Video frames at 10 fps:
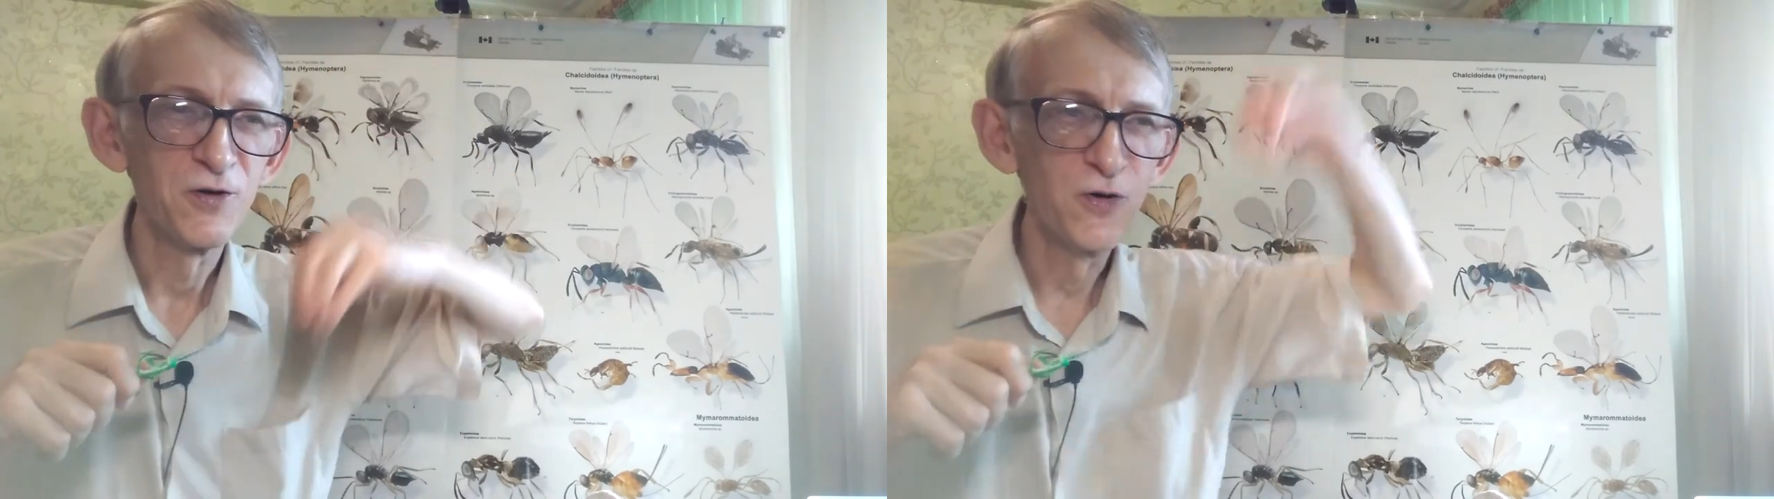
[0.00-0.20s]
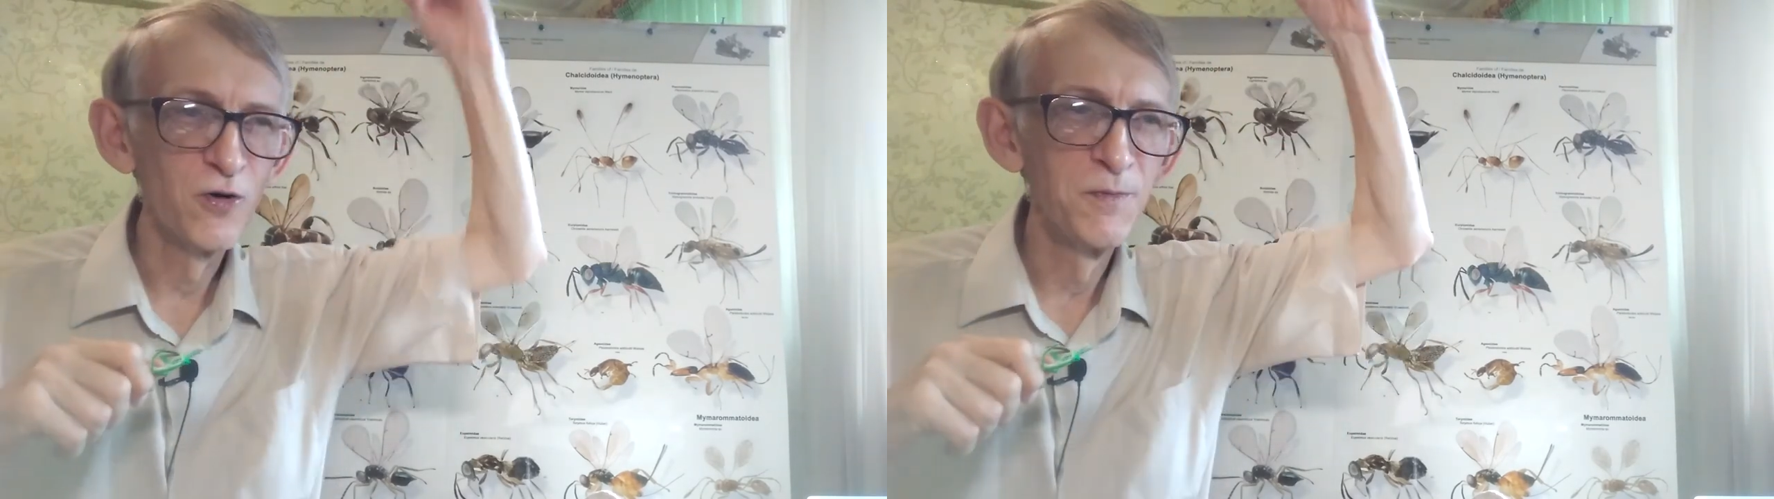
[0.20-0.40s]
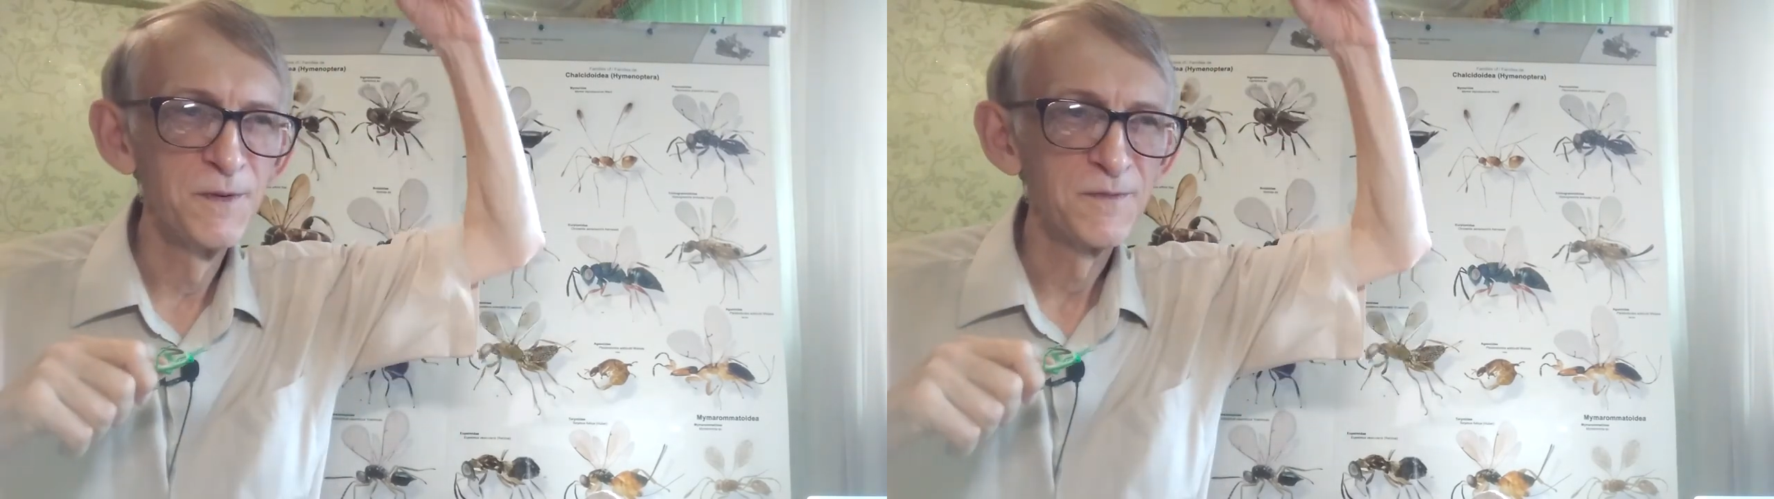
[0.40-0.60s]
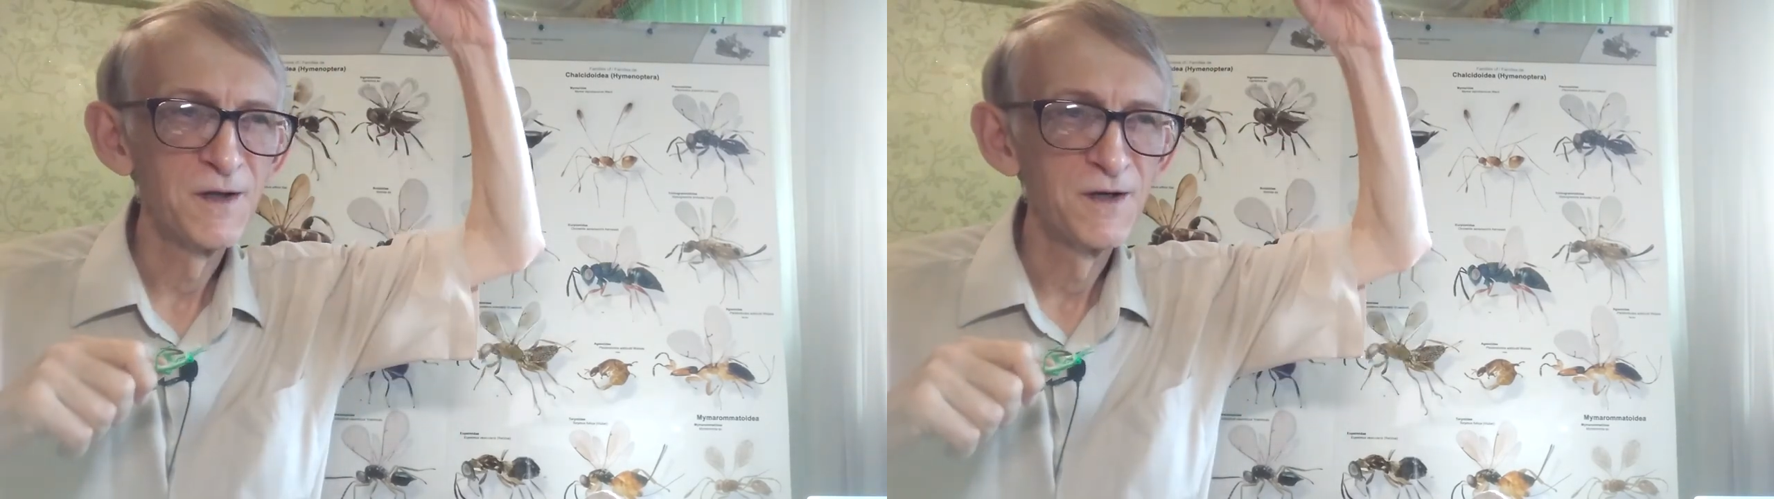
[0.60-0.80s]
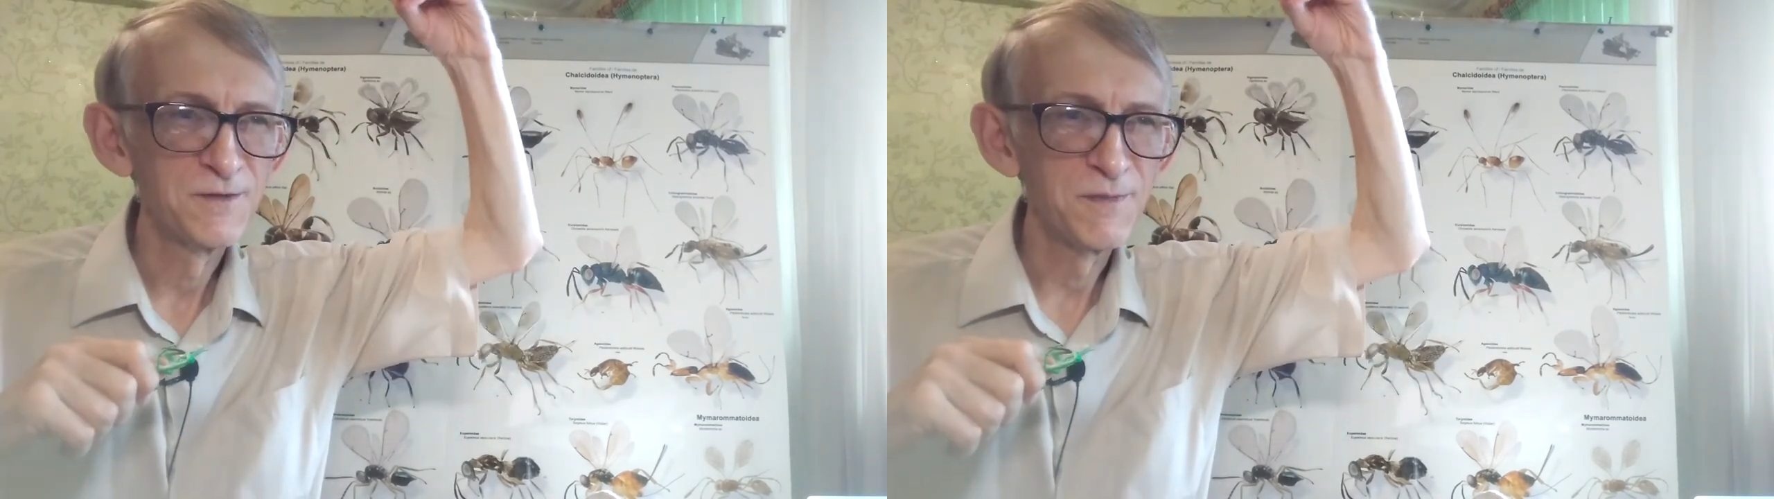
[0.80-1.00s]
rope,
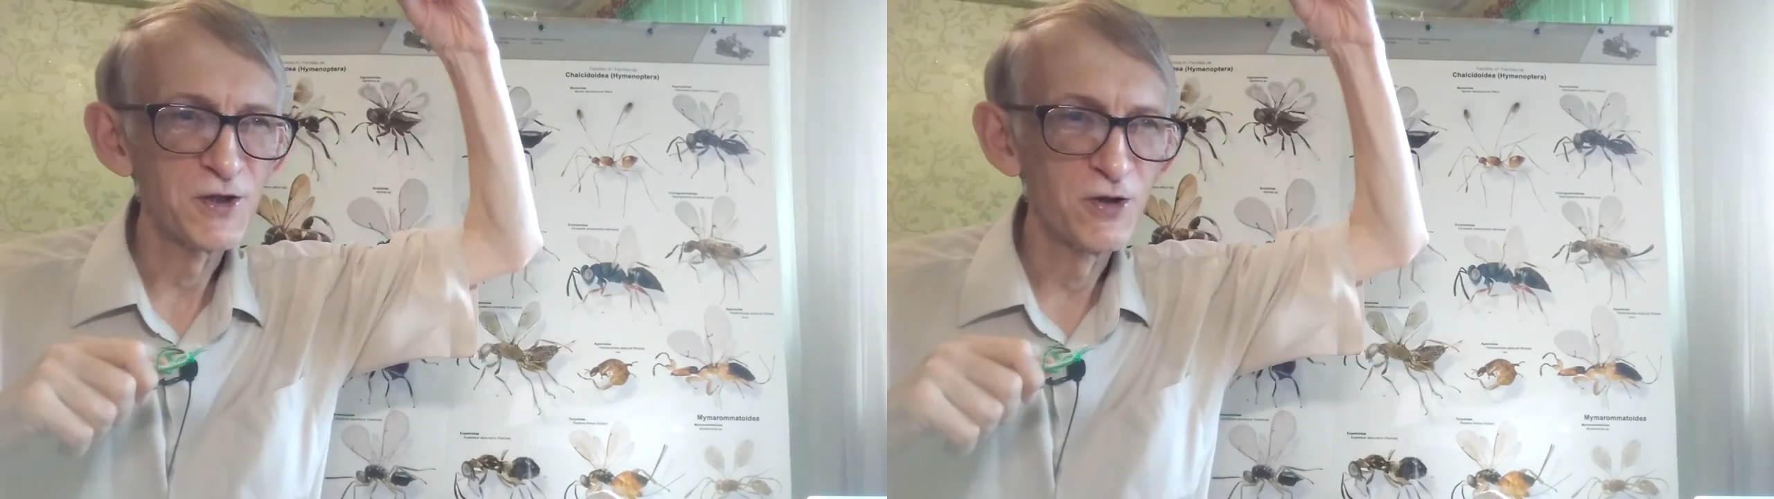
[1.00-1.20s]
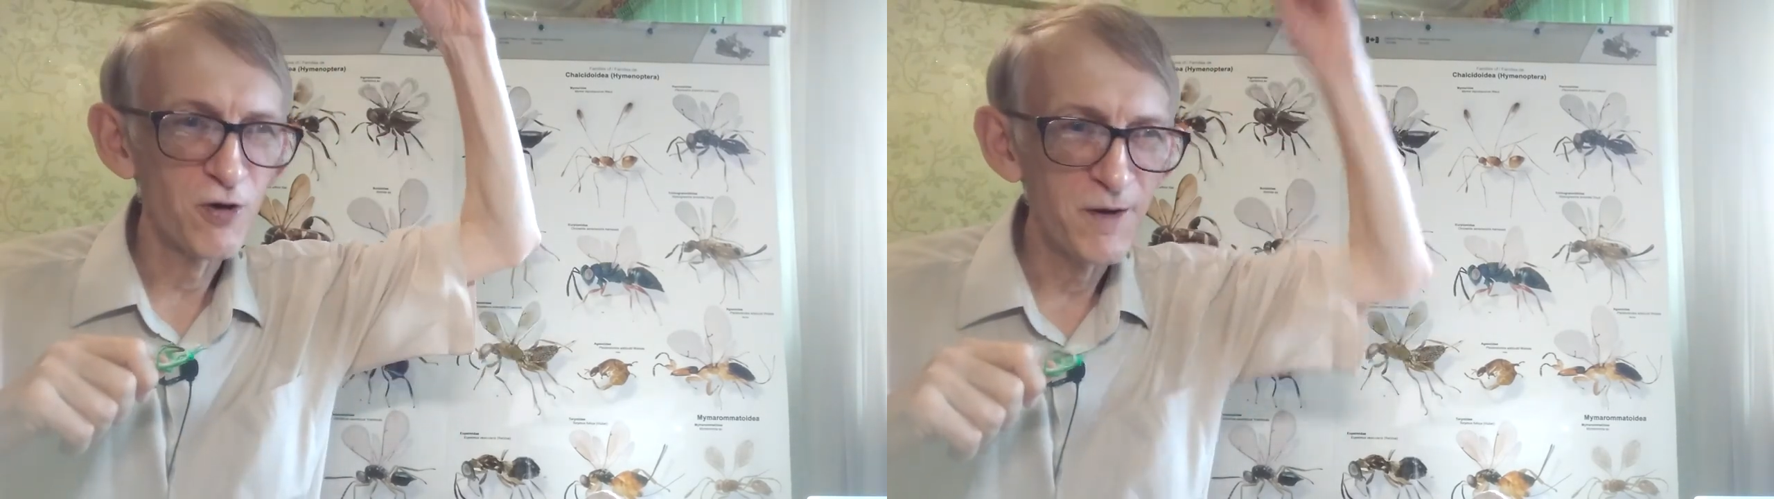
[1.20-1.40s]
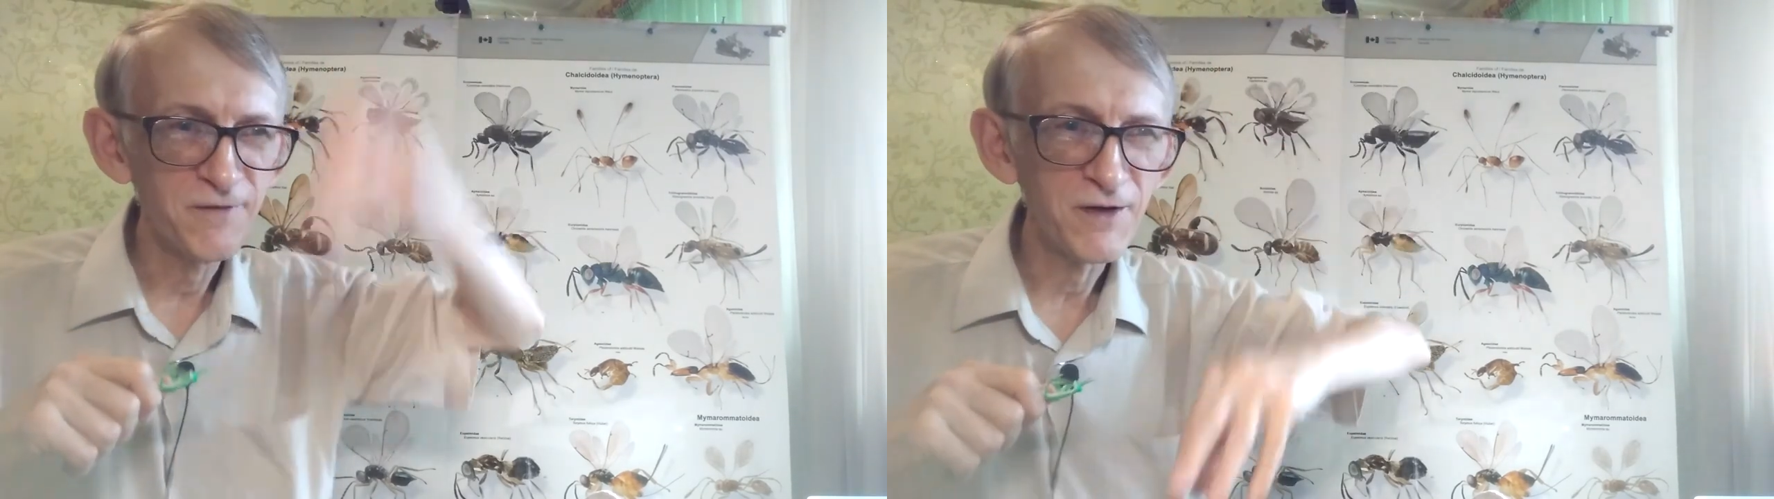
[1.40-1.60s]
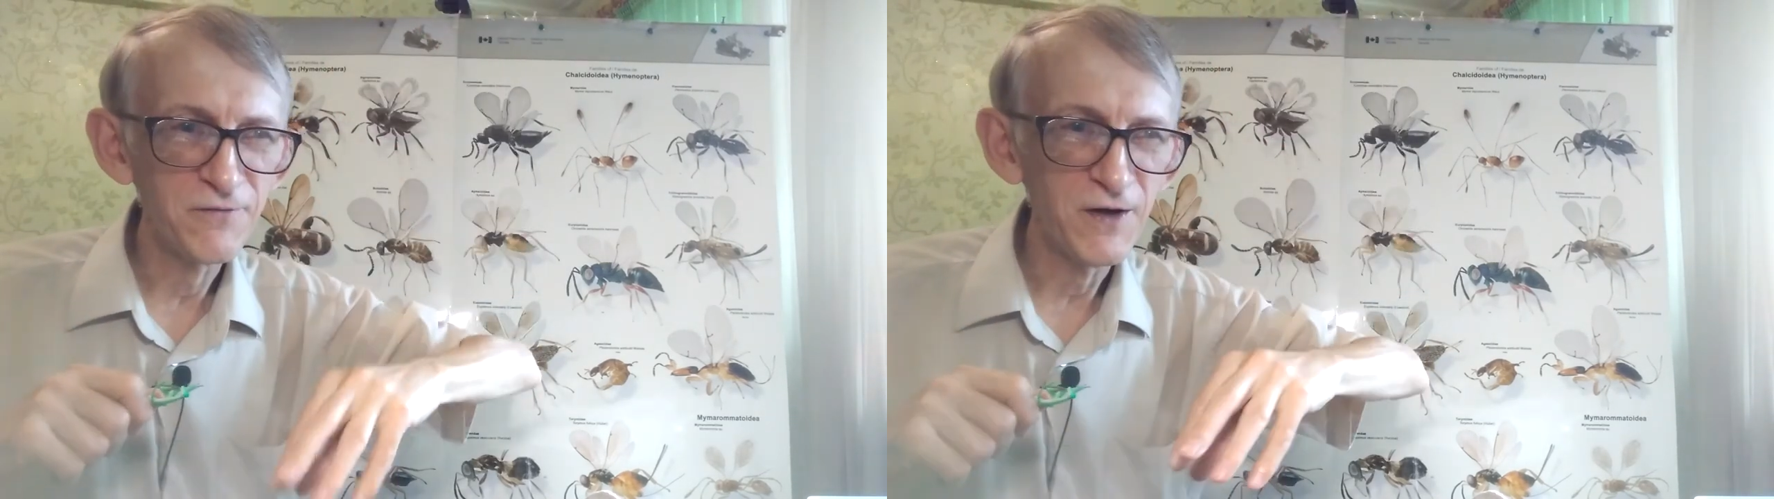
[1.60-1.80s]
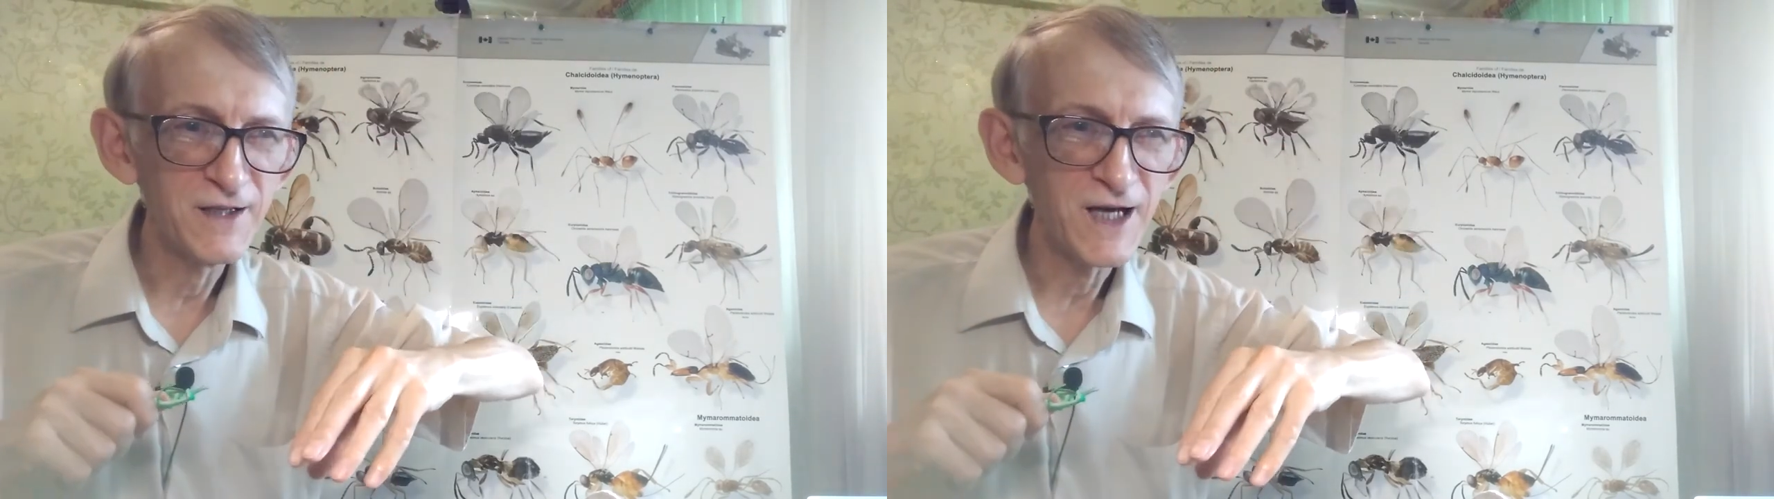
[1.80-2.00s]
and then fall